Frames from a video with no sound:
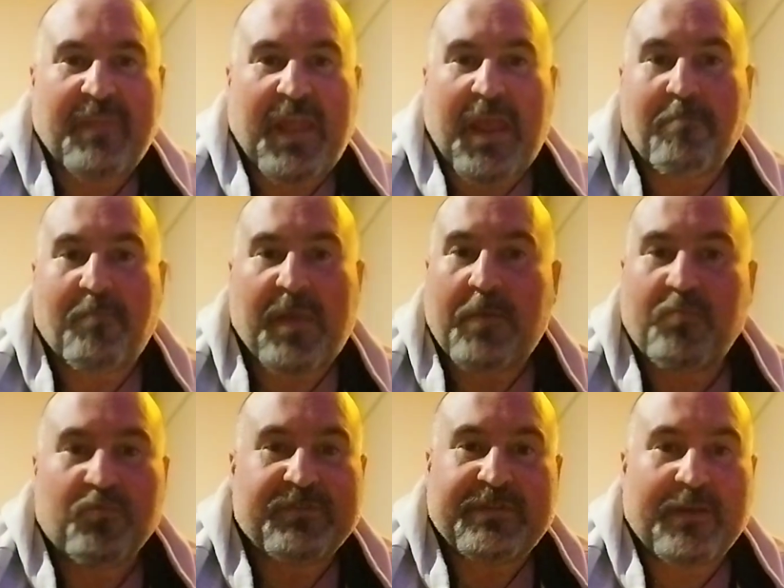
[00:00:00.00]
And
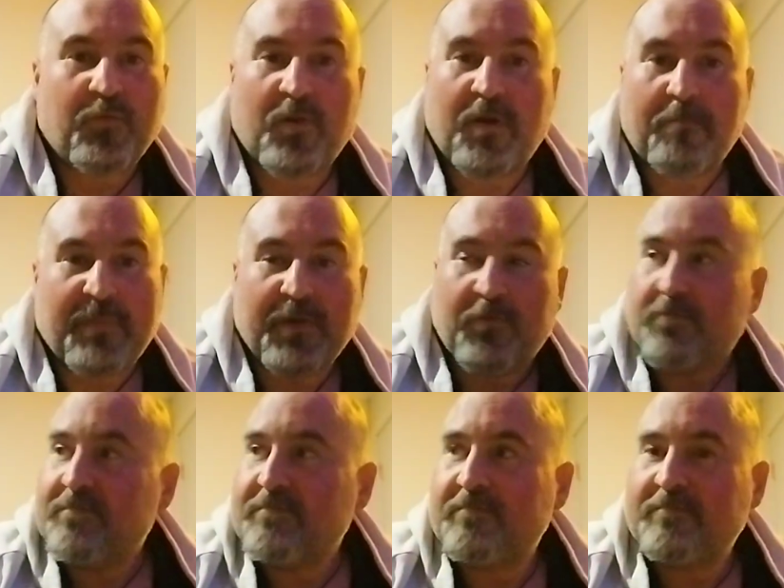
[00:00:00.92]
people see what I
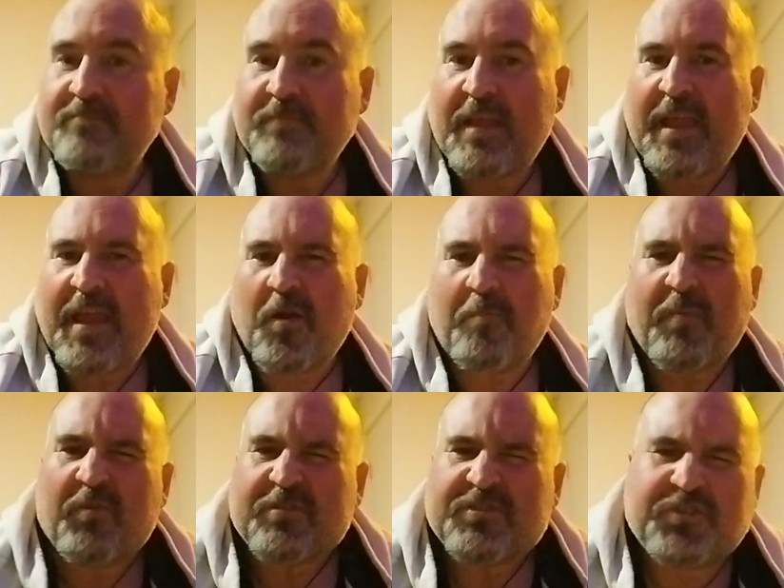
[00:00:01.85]
build, and I
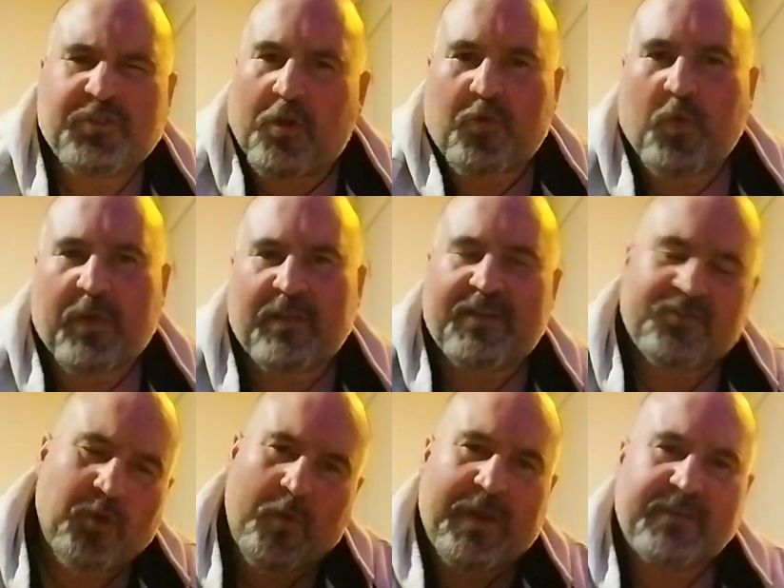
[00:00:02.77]
build it so quickly,
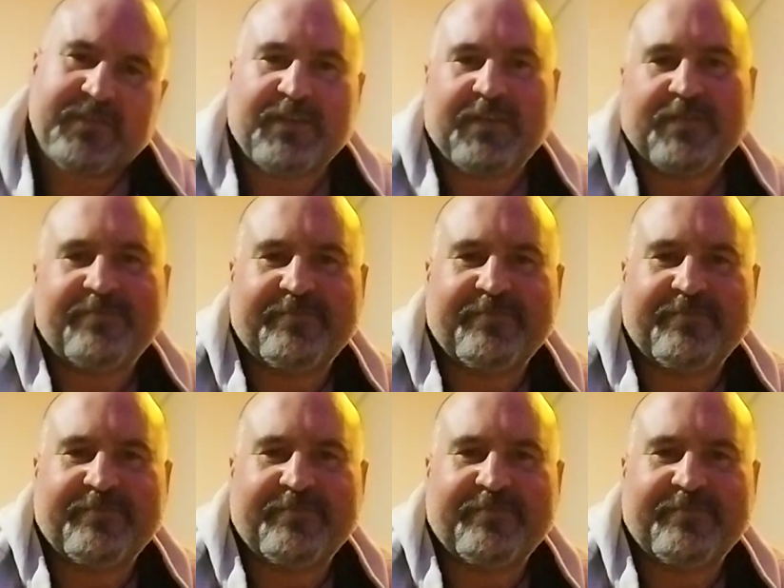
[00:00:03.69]
so easily.